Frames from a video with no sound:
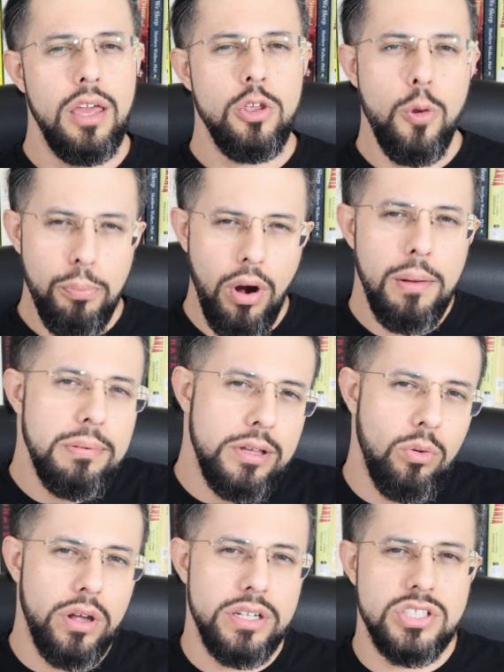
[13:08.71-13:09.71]
you probably
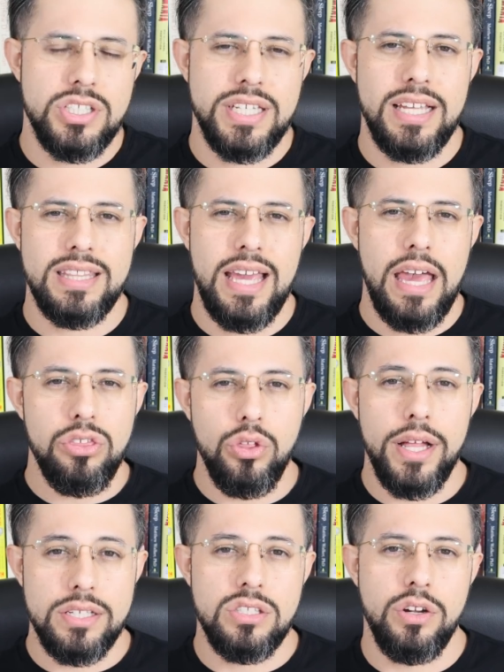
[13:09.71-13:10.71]
want to just get the
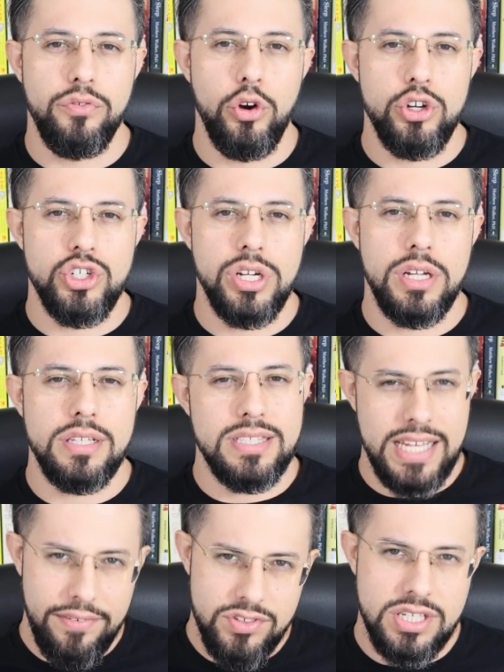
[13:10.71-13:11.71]
ethyl ester version and
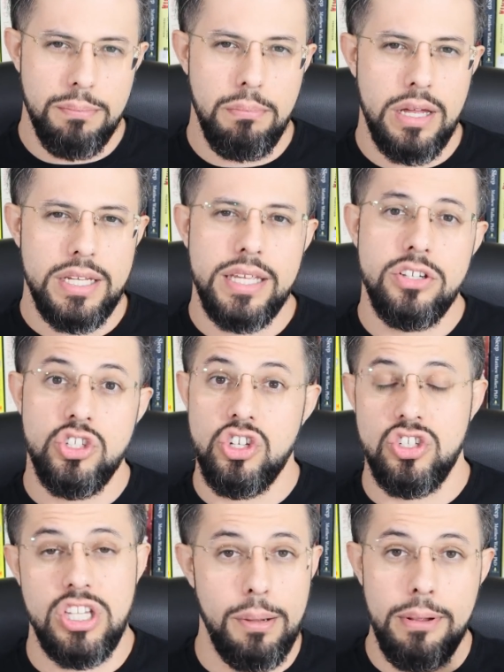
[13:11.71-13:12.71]
save some money and
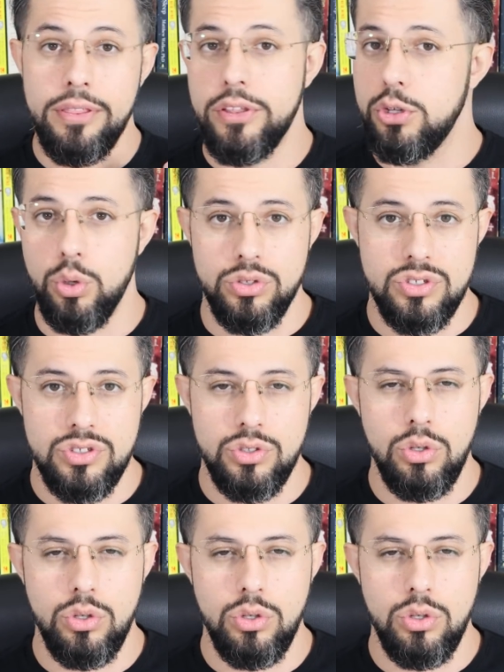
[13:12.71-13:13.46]
just double the dose.